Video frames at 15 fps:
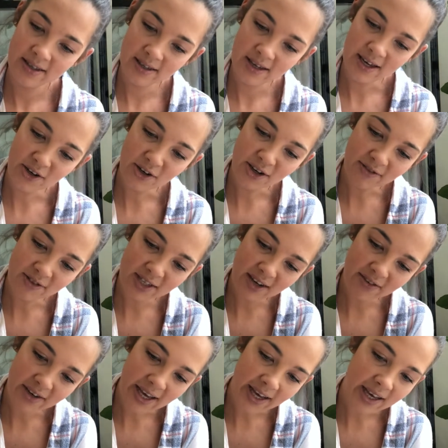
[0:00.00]
I don't have to give
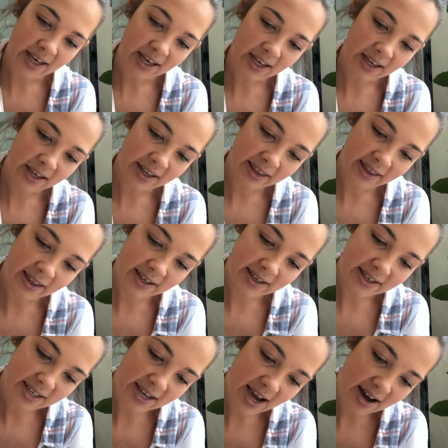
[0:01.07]
it like a thin
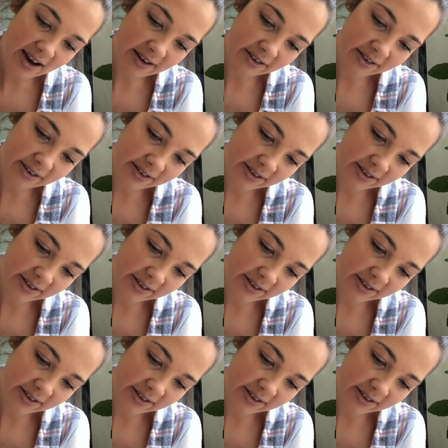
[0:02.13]
down